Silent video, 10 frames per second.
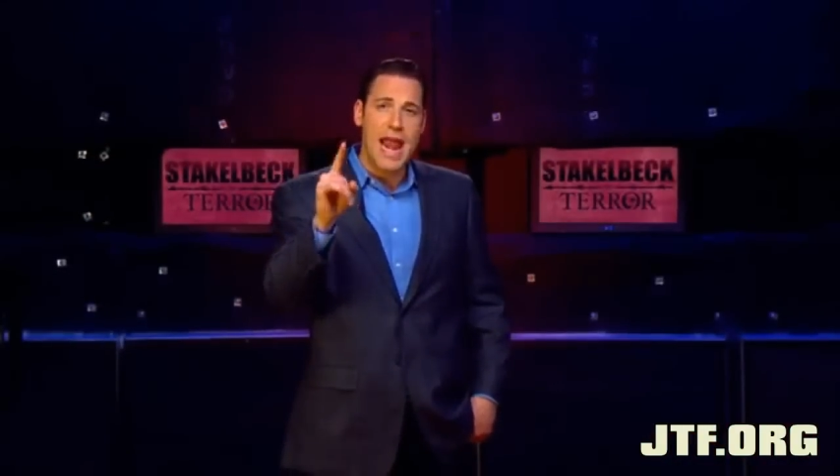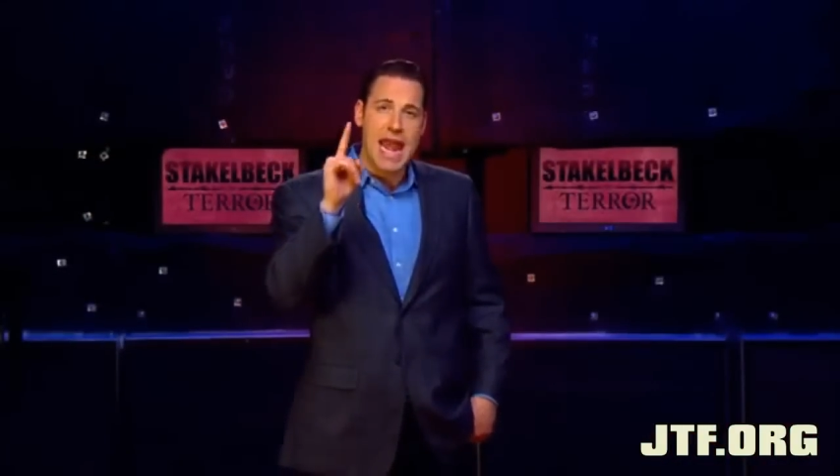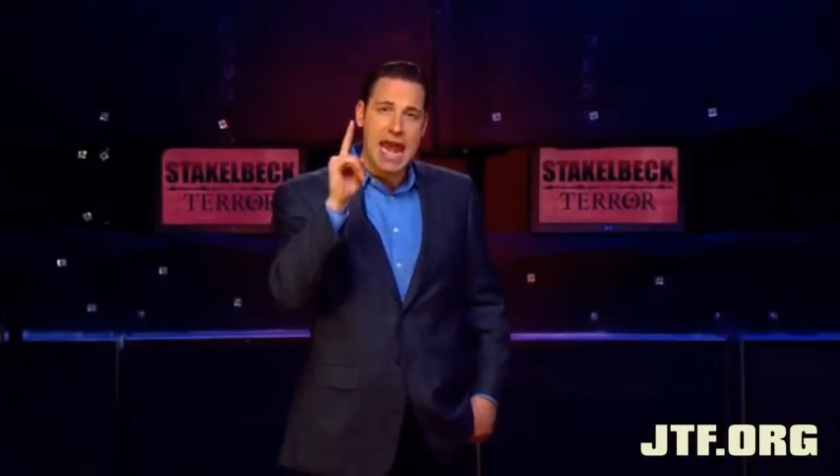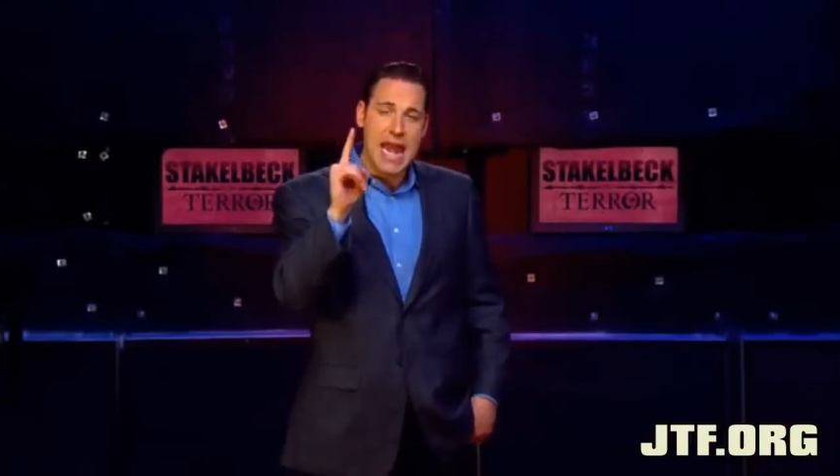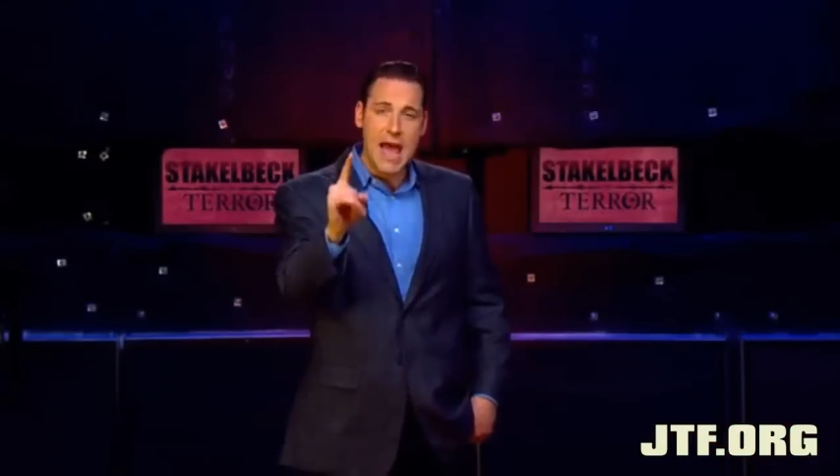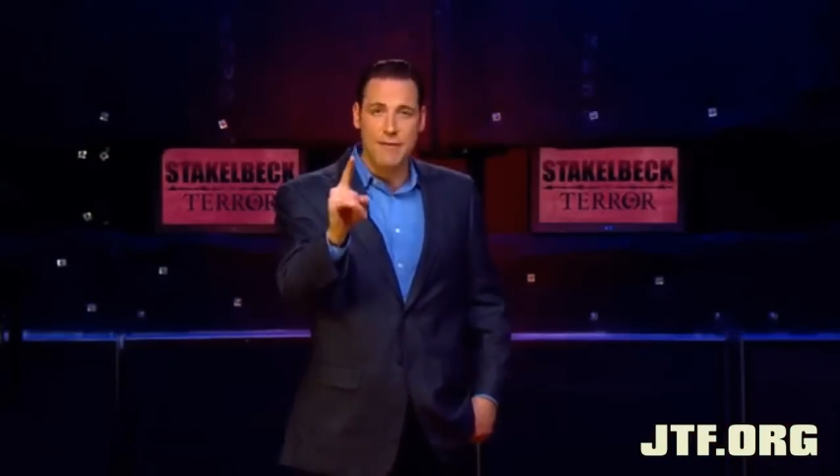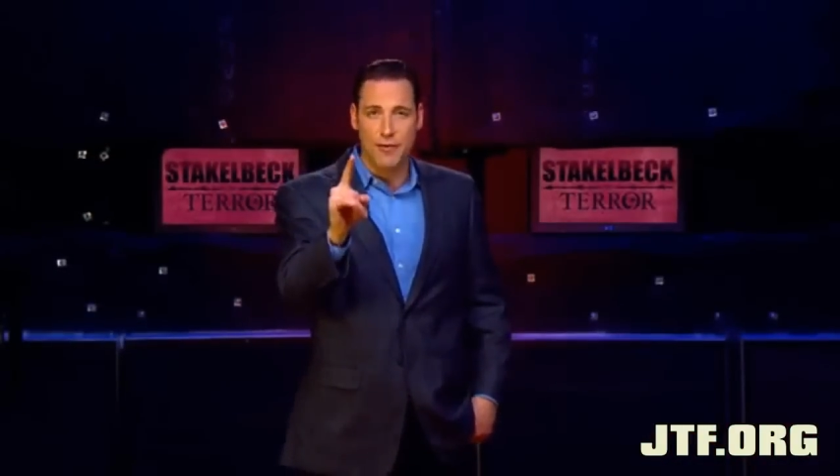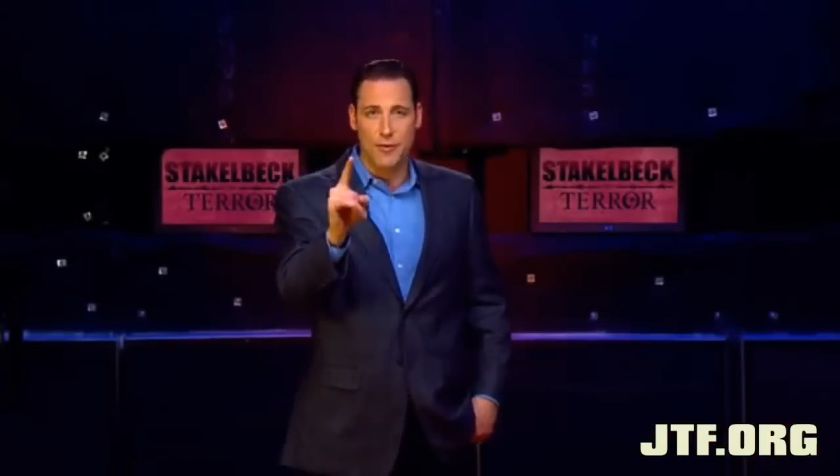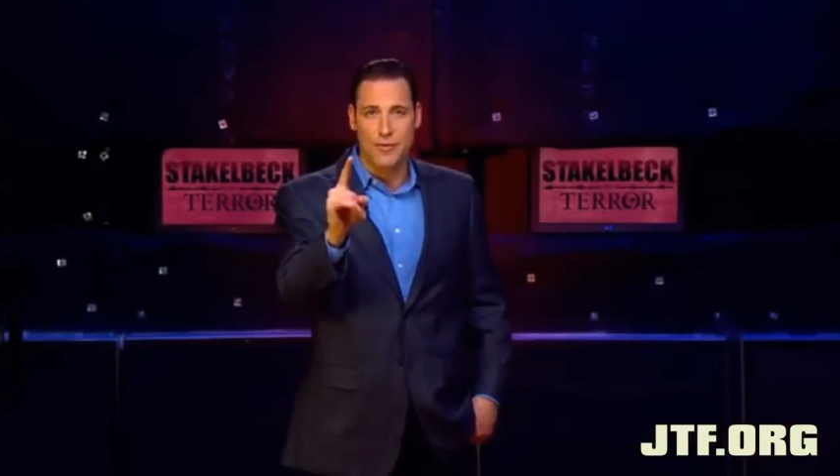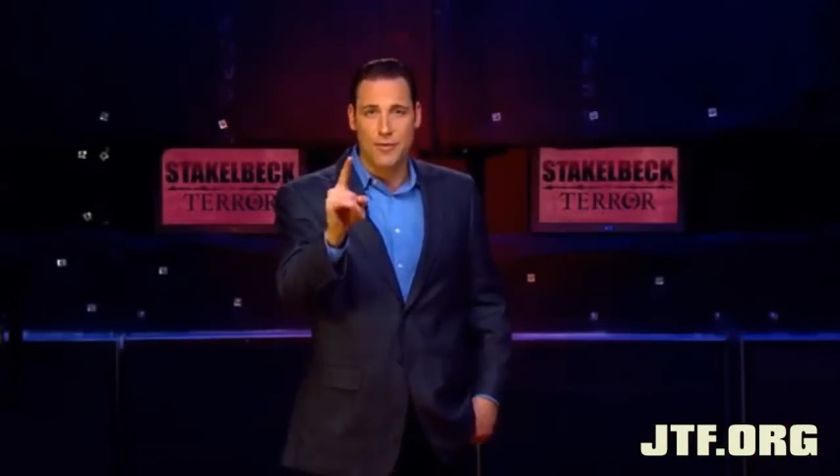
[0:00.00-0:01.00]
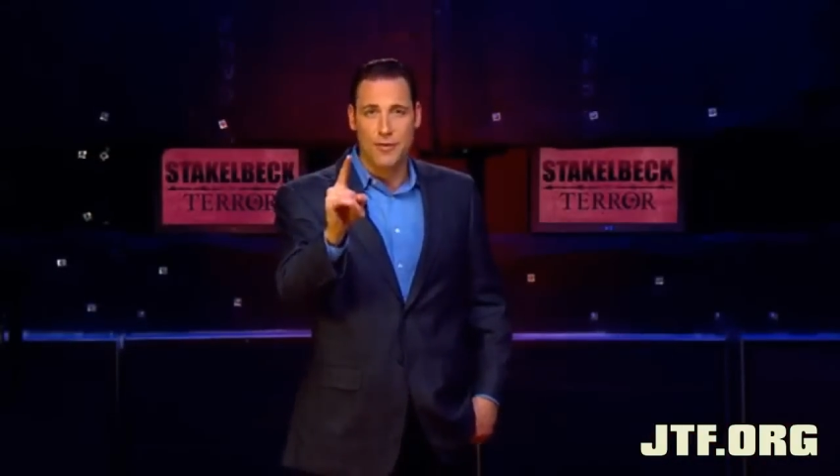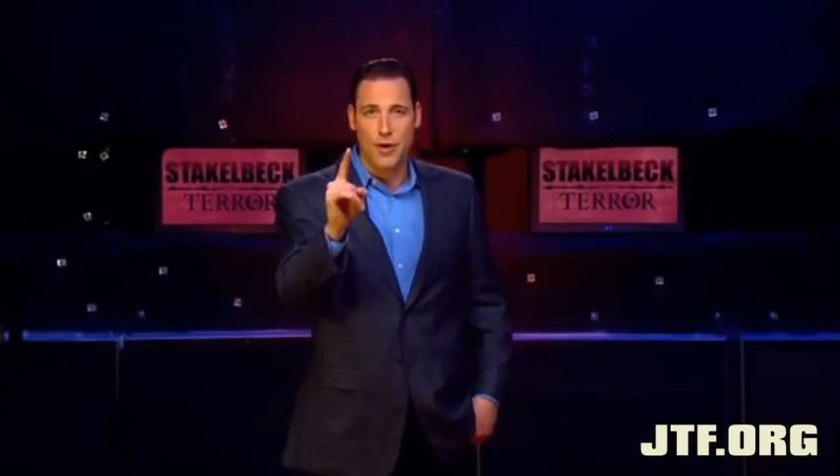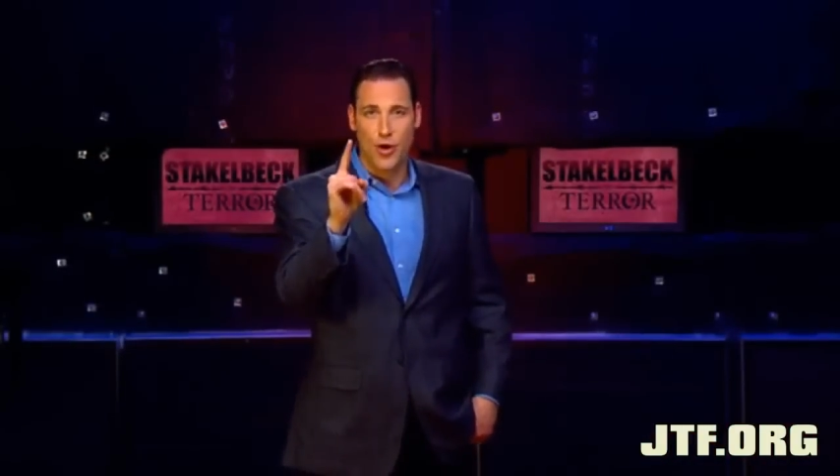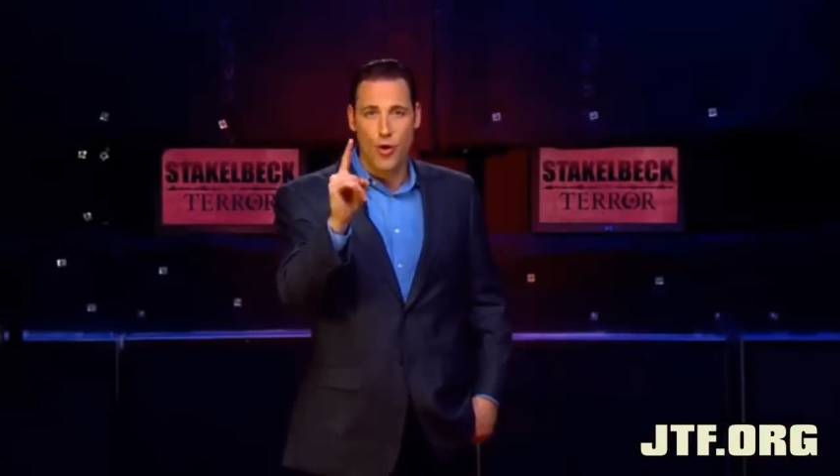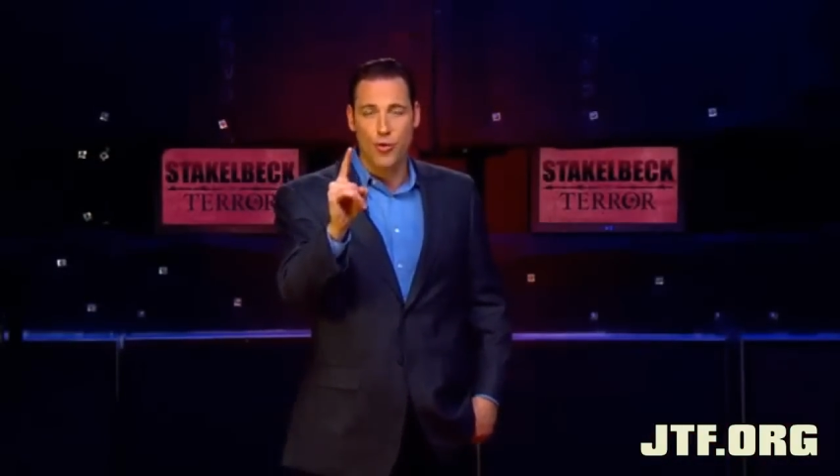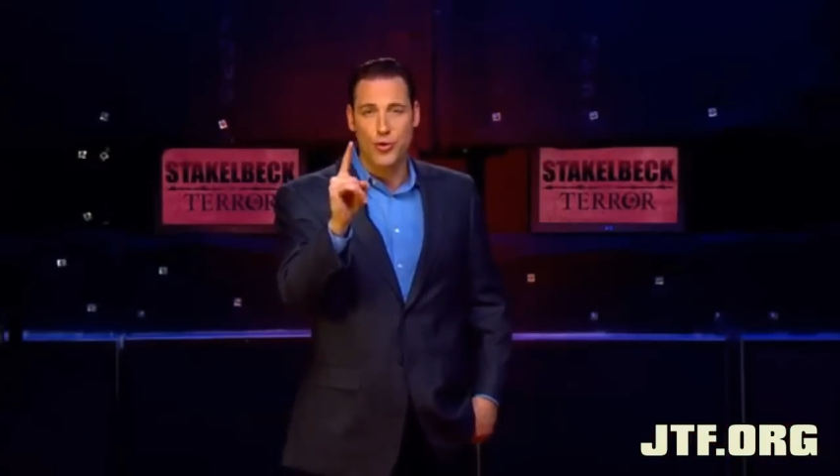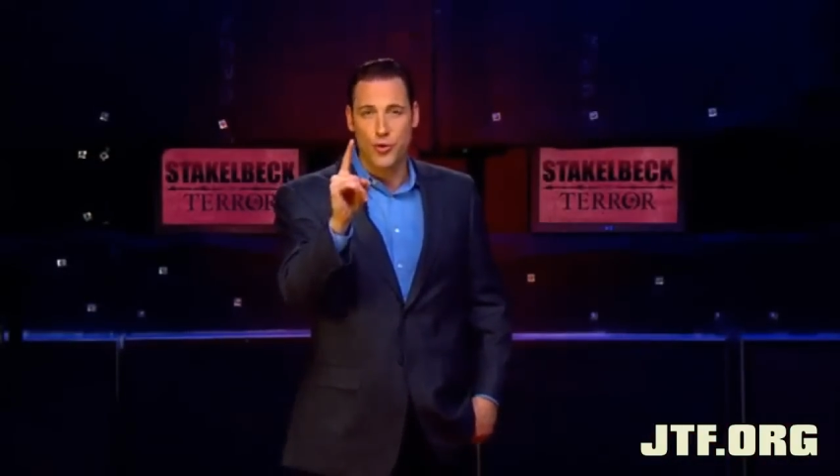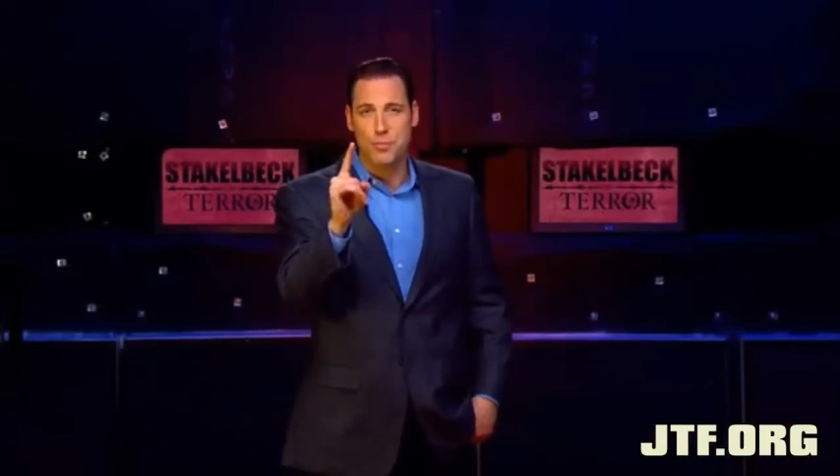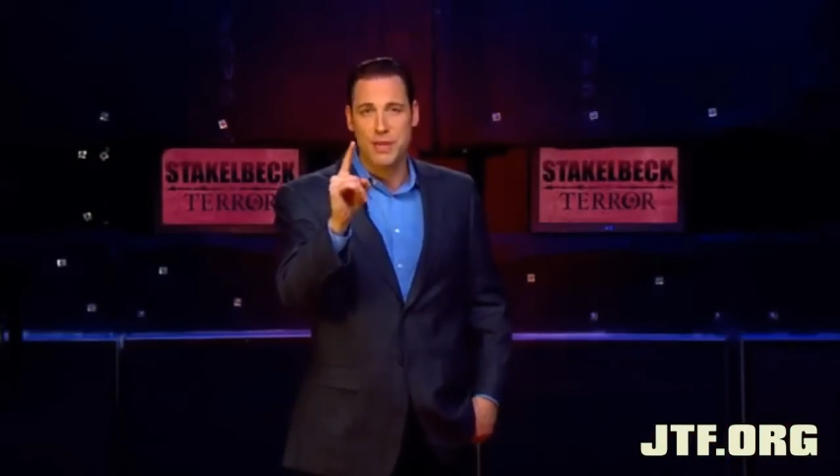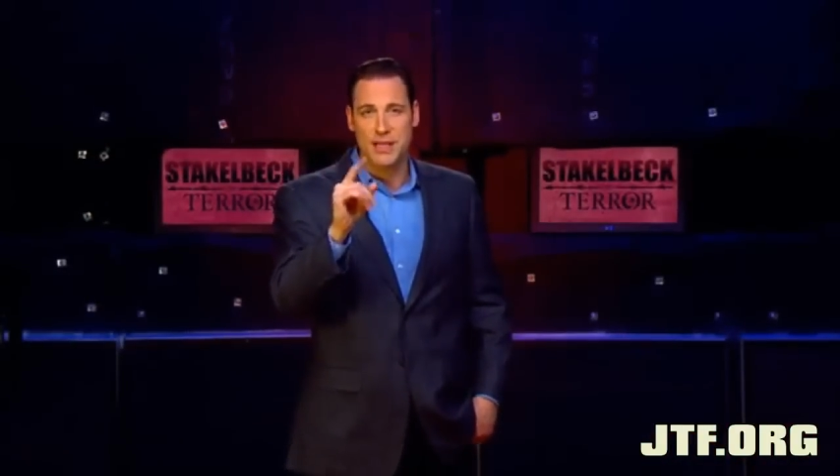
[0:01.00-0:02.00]
never hold
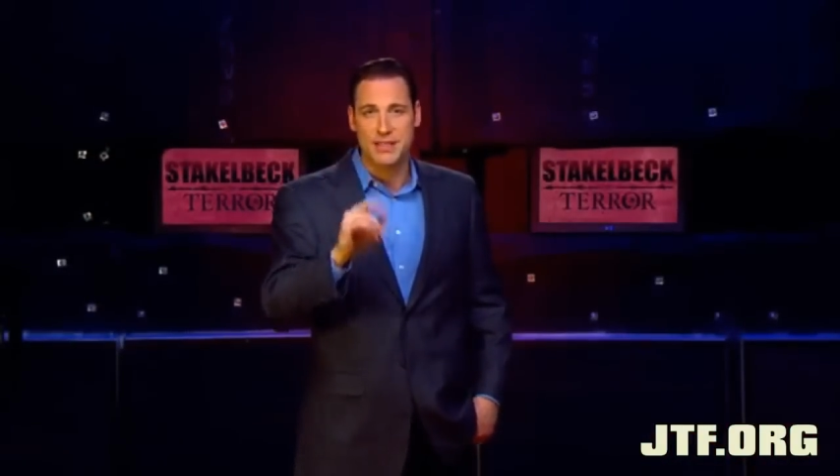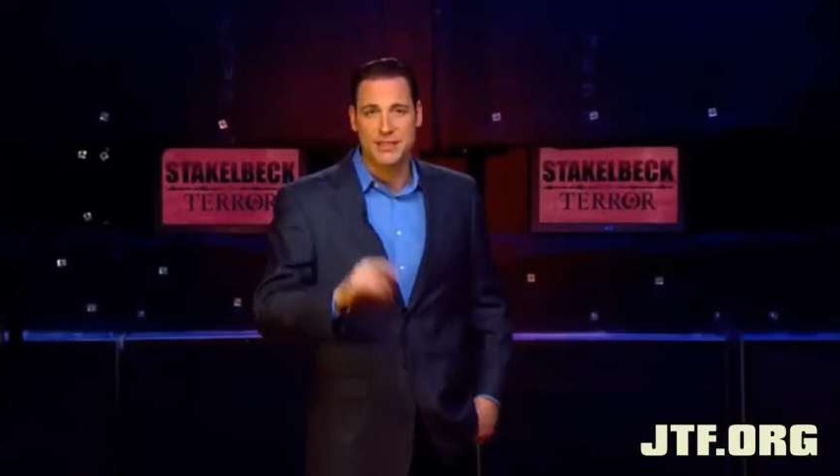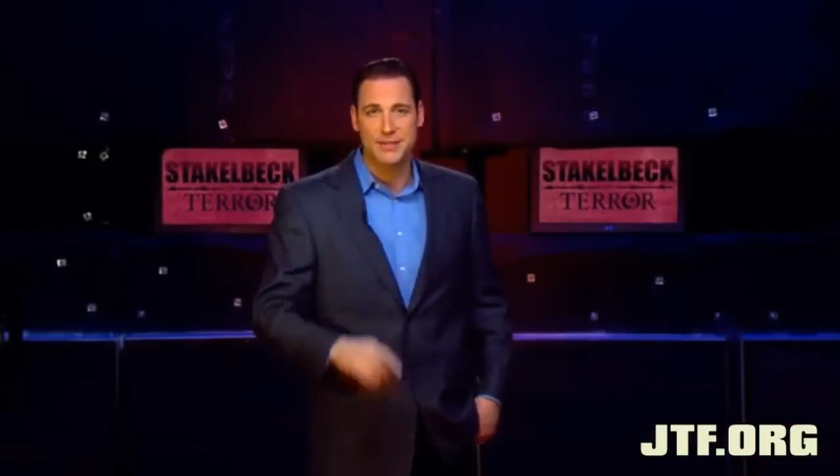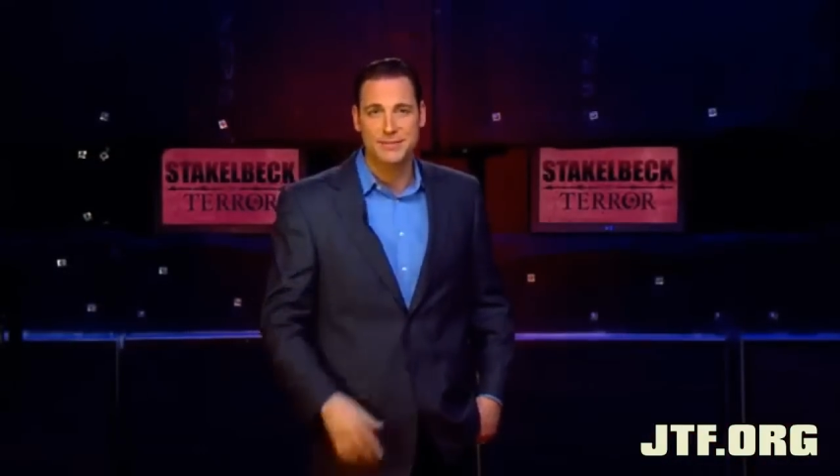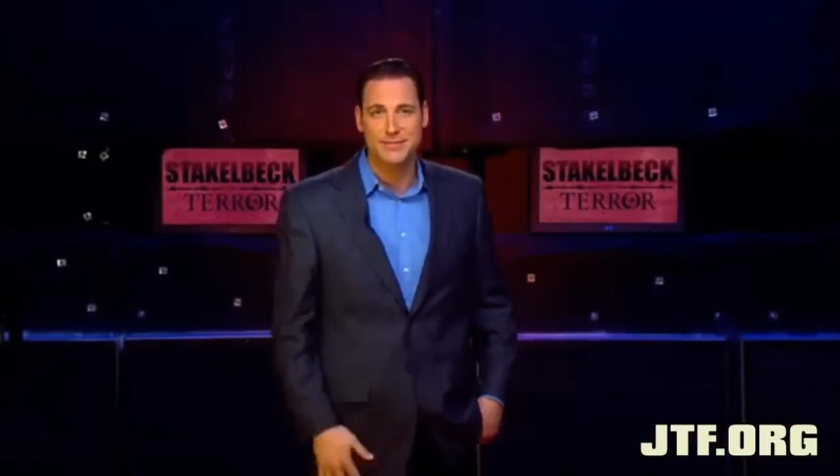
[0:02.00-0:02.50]
your peace.